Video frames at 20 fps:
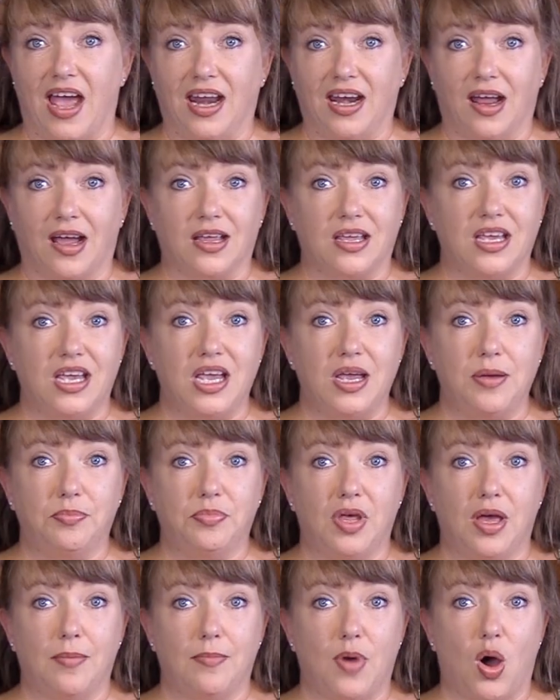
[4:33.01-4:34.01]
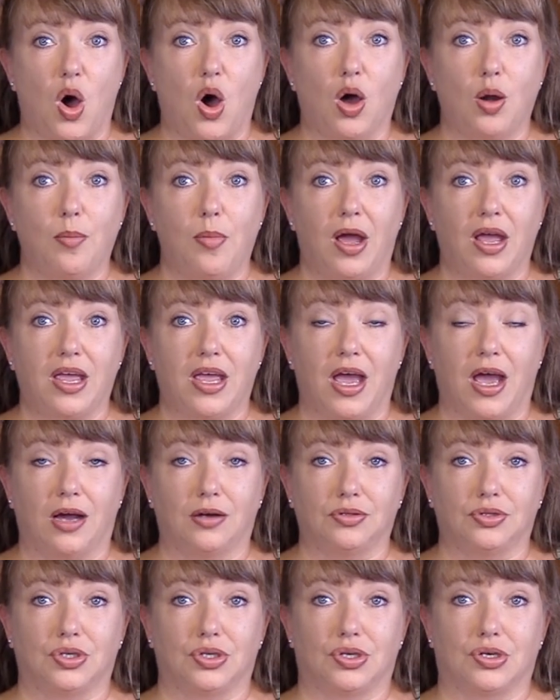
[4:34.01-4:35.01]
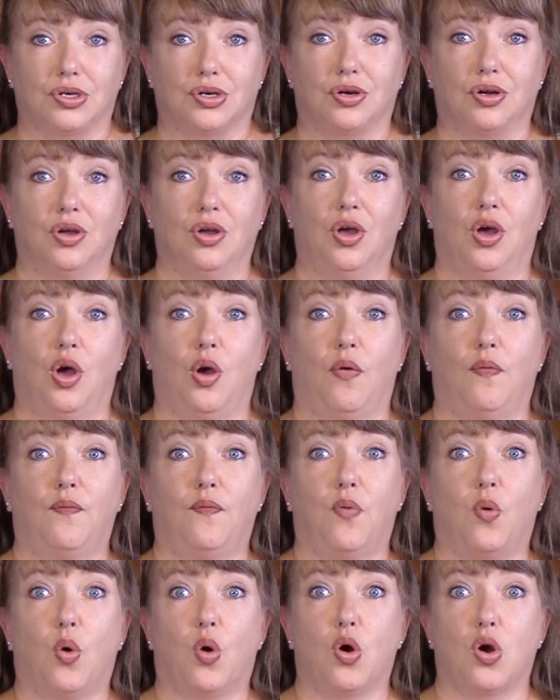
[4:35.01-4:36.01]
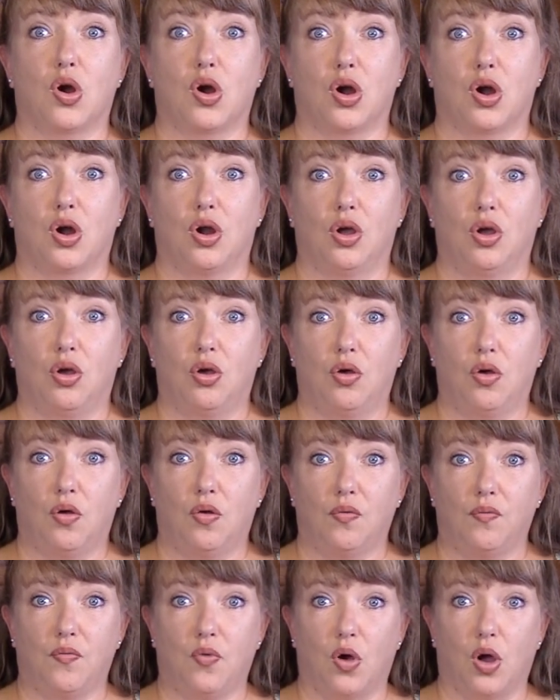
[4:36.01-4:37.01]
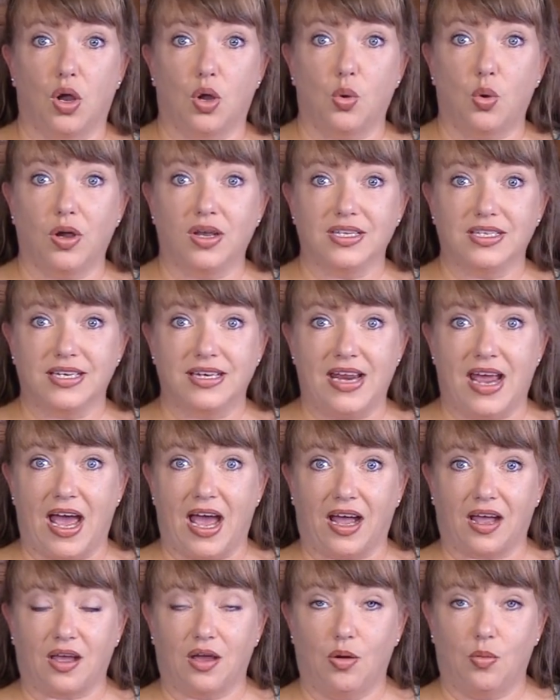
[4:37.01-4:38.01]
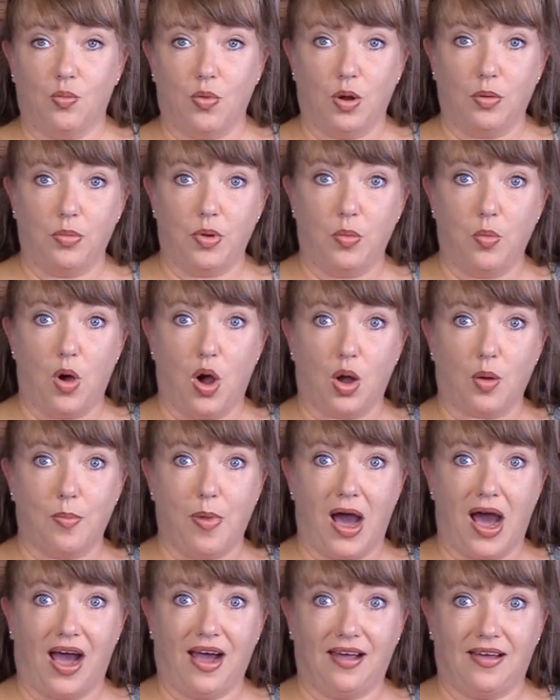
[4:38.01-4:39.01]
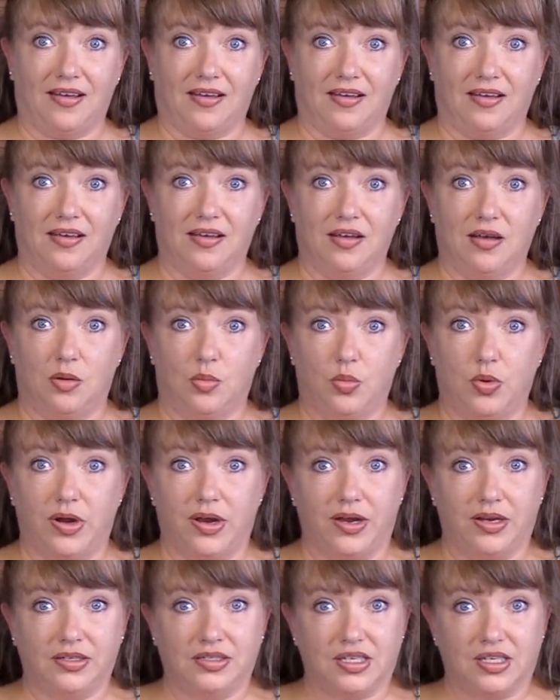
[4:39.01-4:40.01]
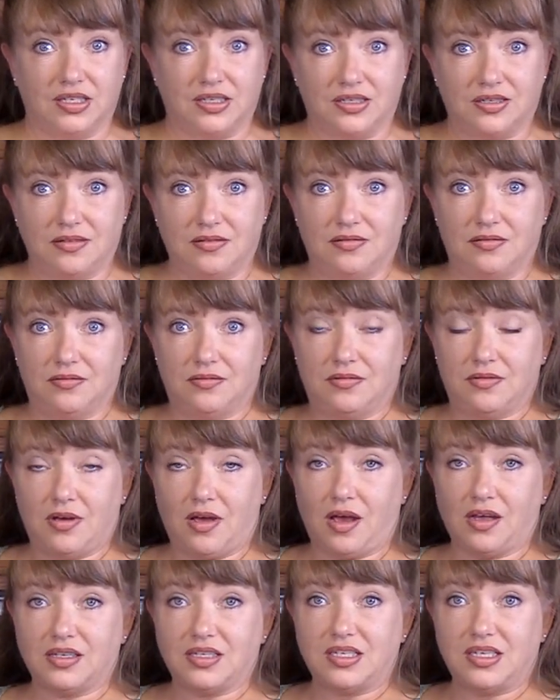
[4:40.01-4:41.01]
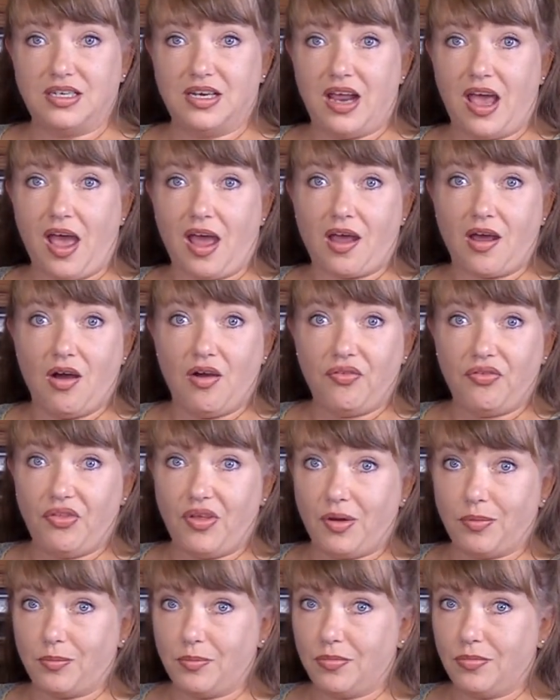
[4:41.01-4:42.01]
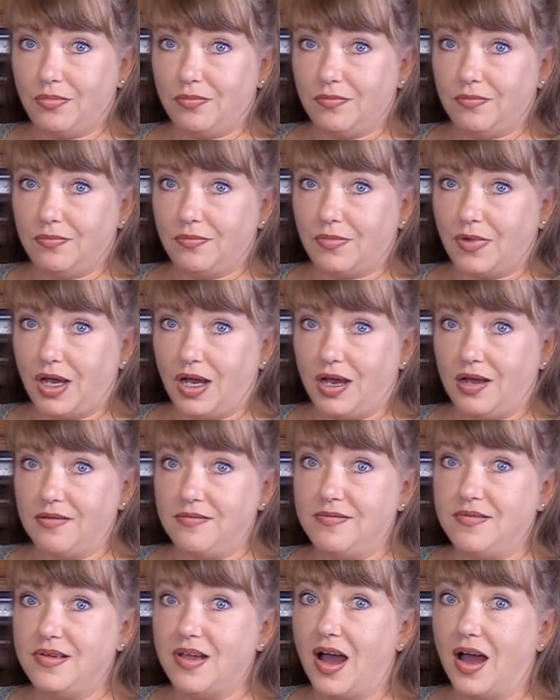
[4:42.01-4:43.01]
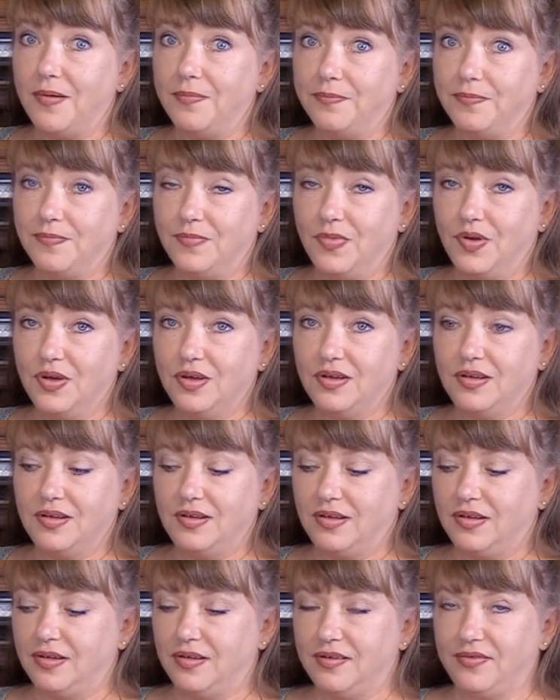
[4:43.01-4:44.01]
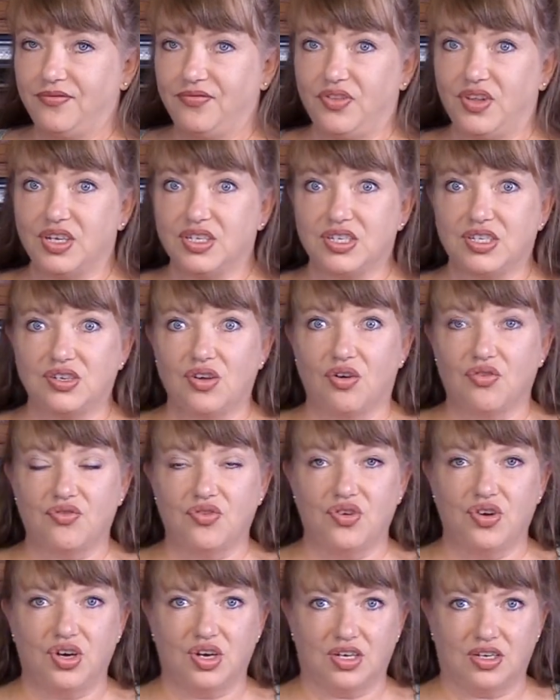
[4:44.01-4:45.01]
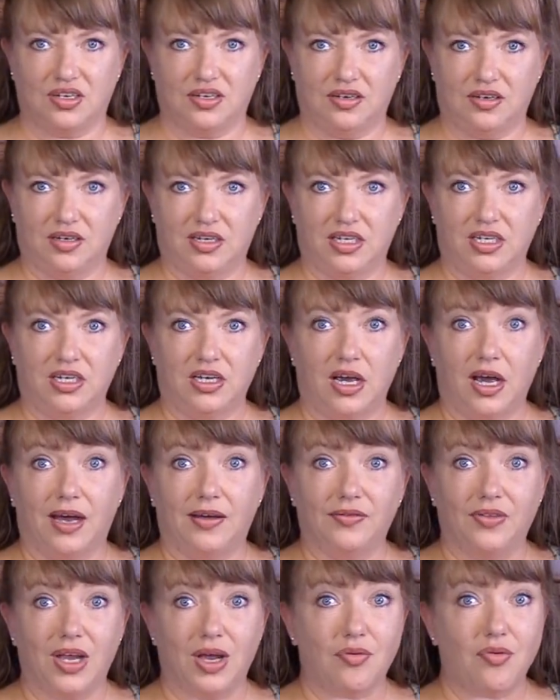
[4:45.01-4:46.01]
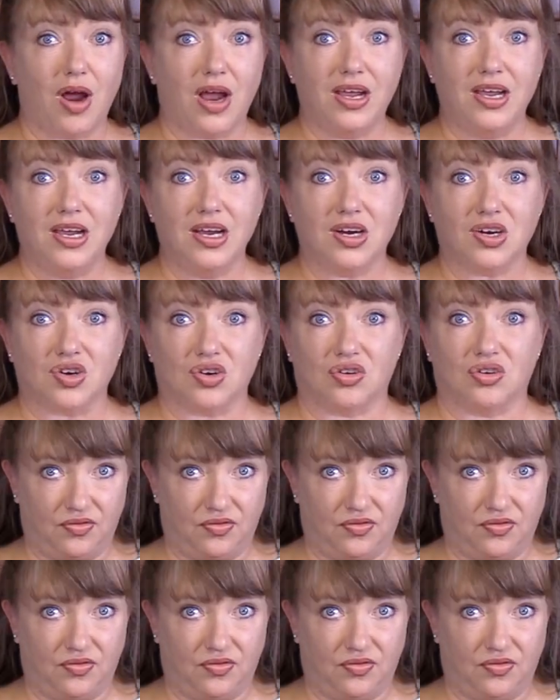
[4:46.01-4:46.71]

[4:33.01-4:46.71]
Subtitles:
and I keep them on my counter for a quick snack when we walk by. We can just snack on them. Yum. They're so good. And they're right here.